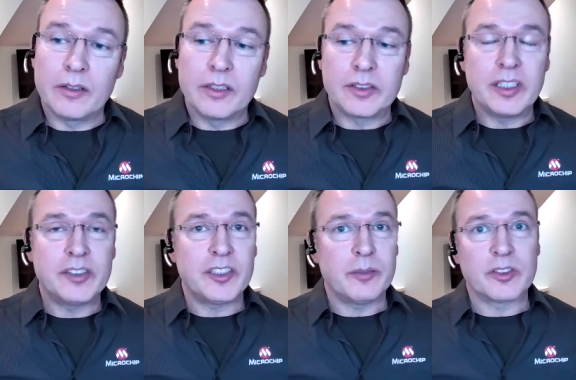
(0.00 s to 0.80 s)
the
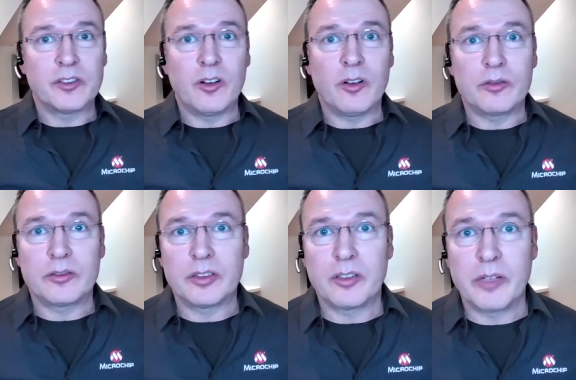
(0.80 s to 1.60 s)
cesium is
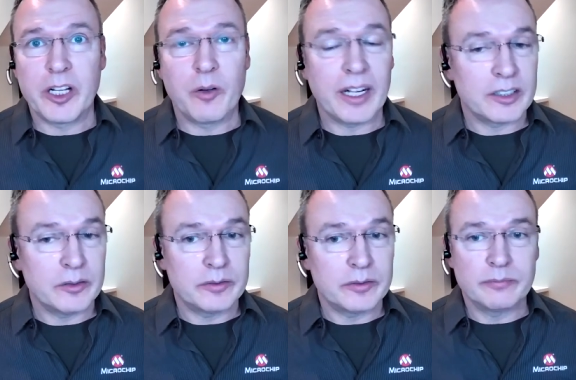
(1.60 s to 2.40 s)
not
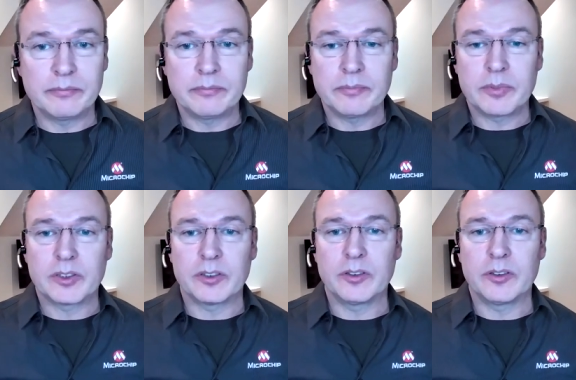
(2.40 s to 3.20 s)
radioactive,
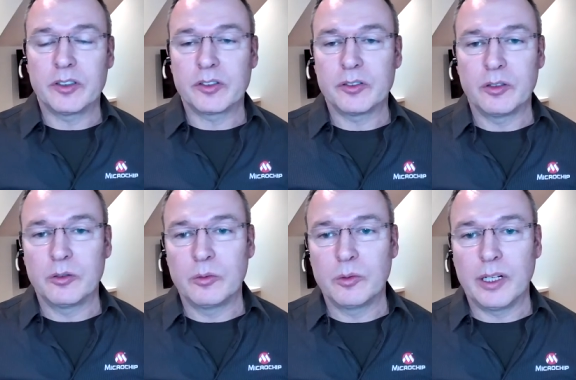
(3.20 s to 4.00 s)
so there is
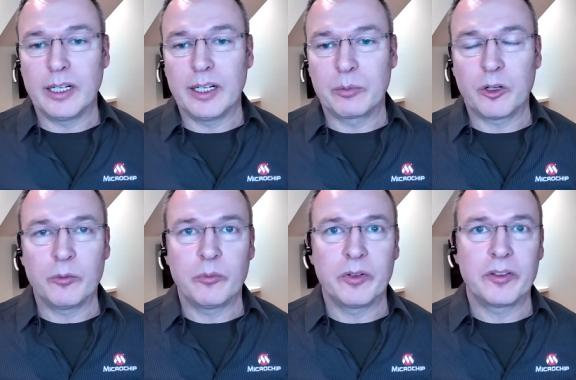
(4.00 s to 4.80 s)
no uh,
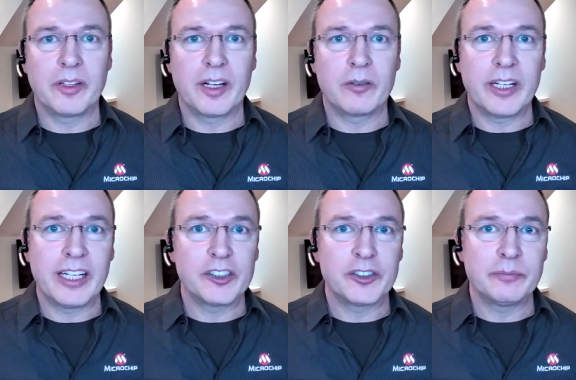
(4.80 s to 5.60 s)
problem with uh,
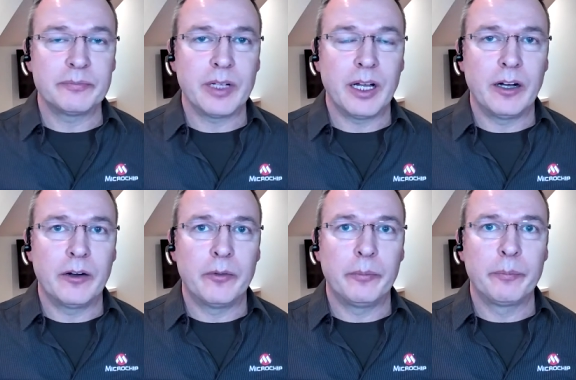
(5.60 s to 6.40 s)
radiation.
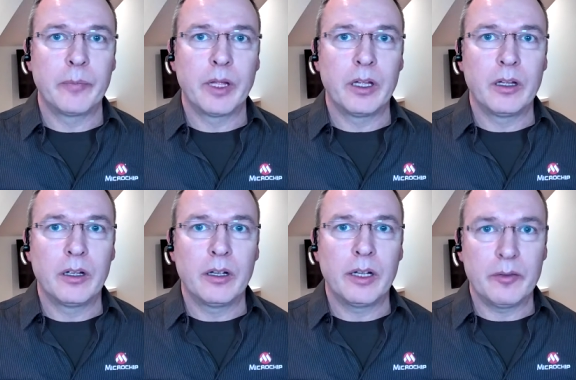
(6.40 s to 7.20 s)
Um,
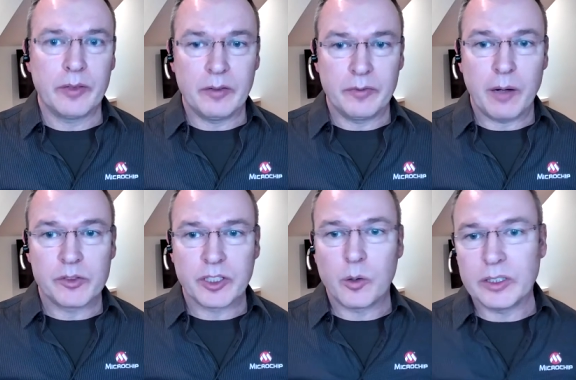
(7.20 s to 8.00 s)
if, if that was
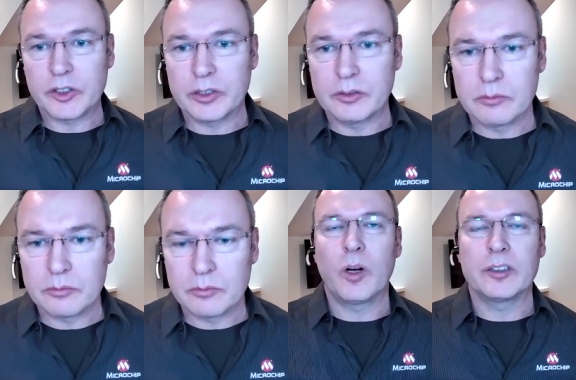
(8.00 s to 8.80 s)
the question,
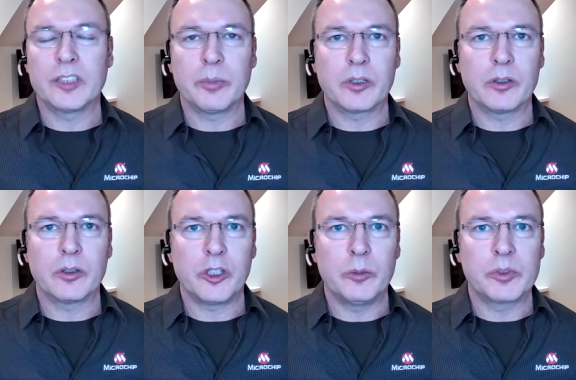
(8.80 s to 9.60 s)
typical
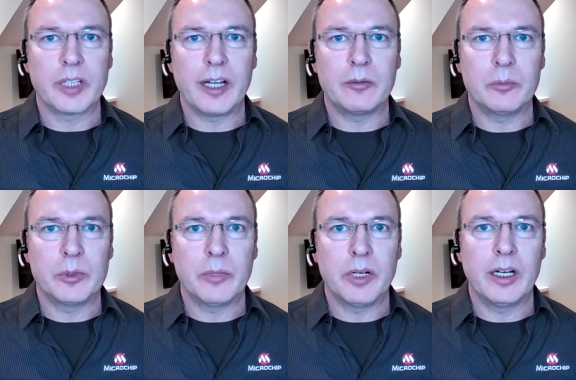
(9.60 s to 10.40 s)
CubeSat
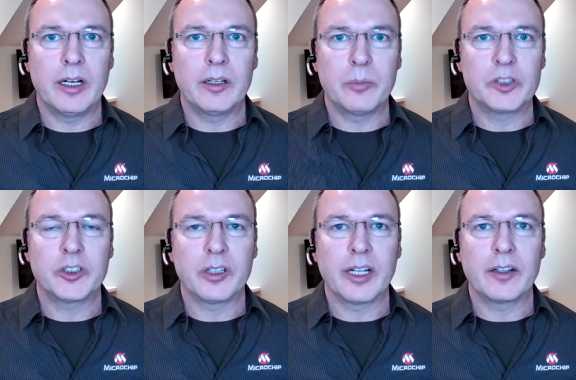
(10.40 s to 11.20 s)
uh,
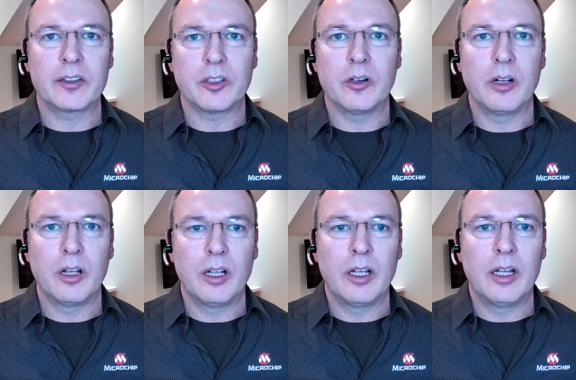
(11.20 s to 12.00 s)
mission length, so
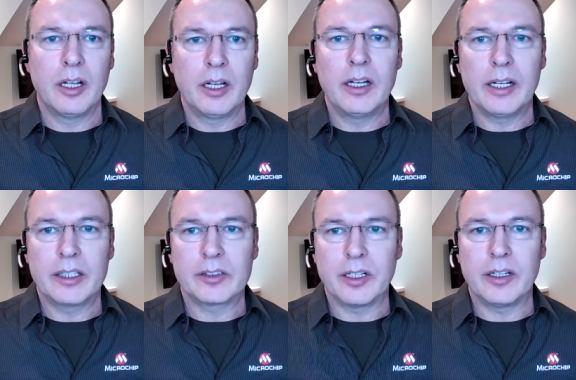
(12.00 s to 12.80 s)

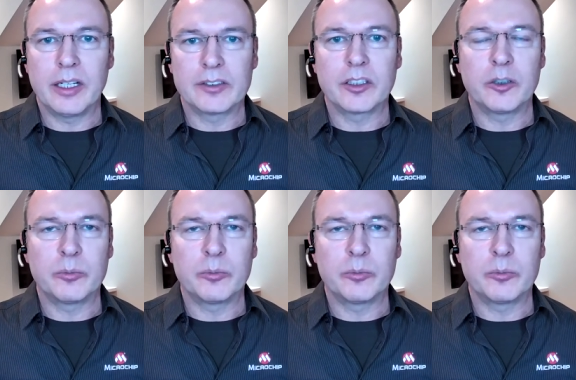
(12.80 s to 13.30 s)
it's a uh, it's a good